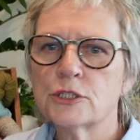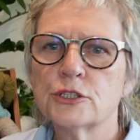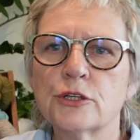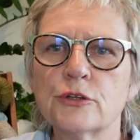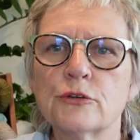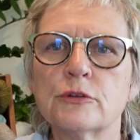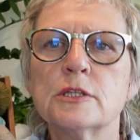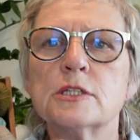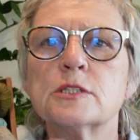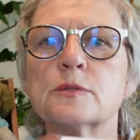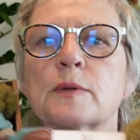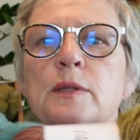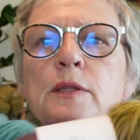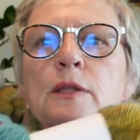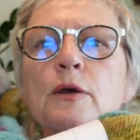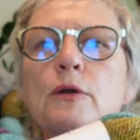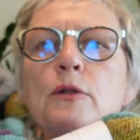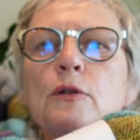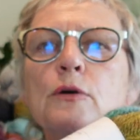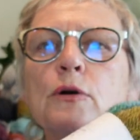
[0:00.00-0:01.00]
show you this one
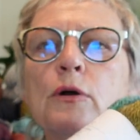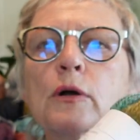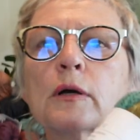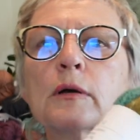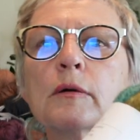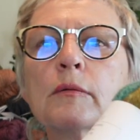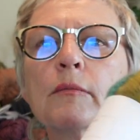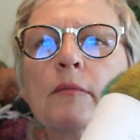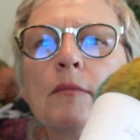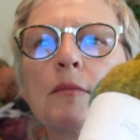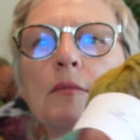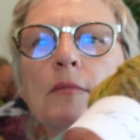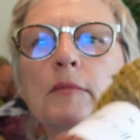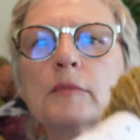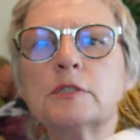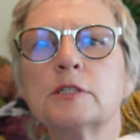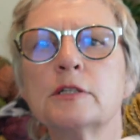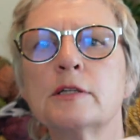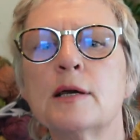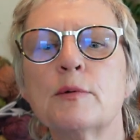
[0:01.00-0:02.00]
though. Look,
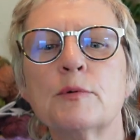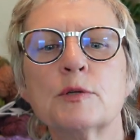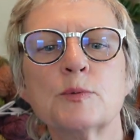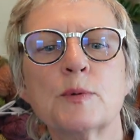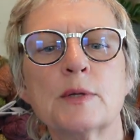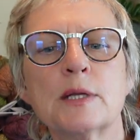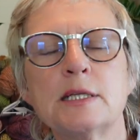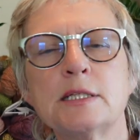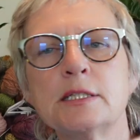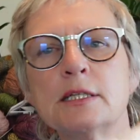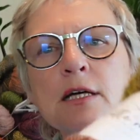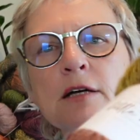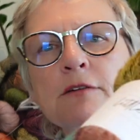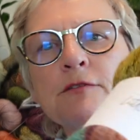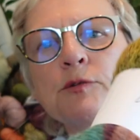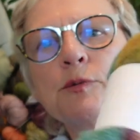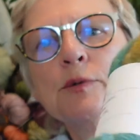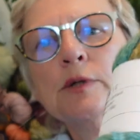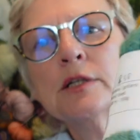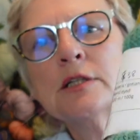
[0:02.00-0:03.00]
so that was one I did
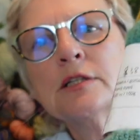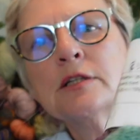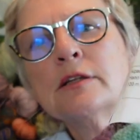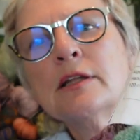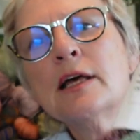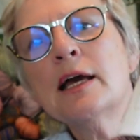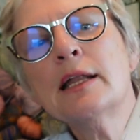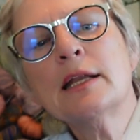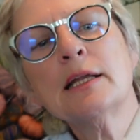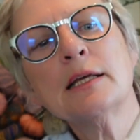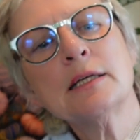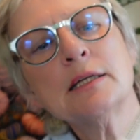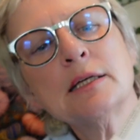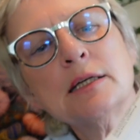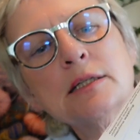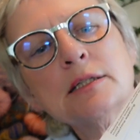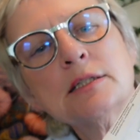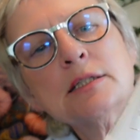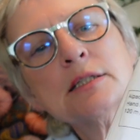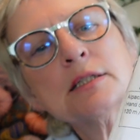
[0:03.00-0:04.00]
afterwards. So that
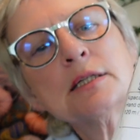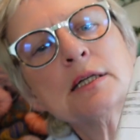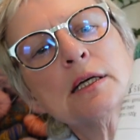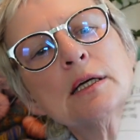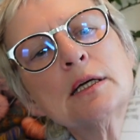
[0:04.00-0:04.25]
is